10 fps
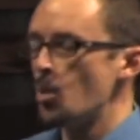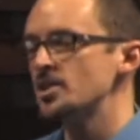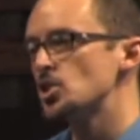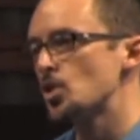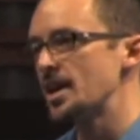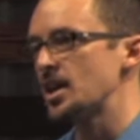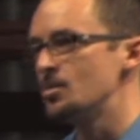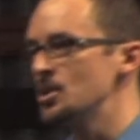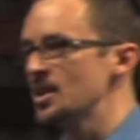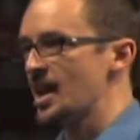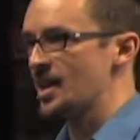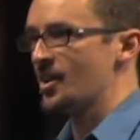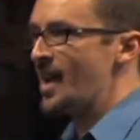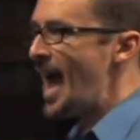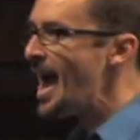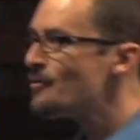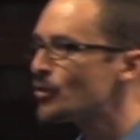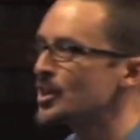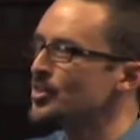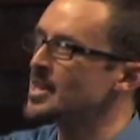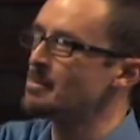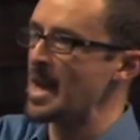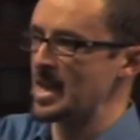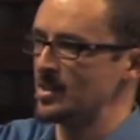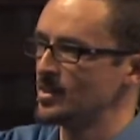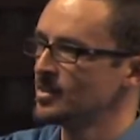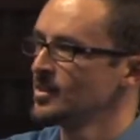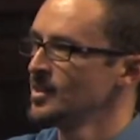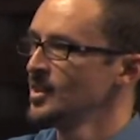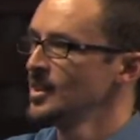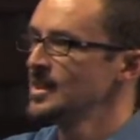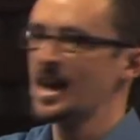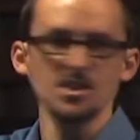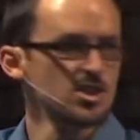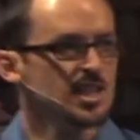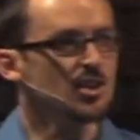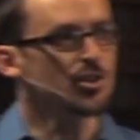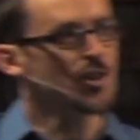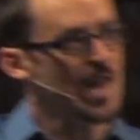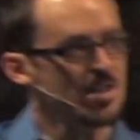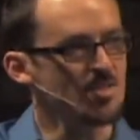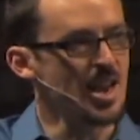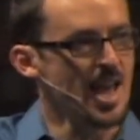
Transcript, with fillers: What is he trying to communicate here? Everything made. Not a single thing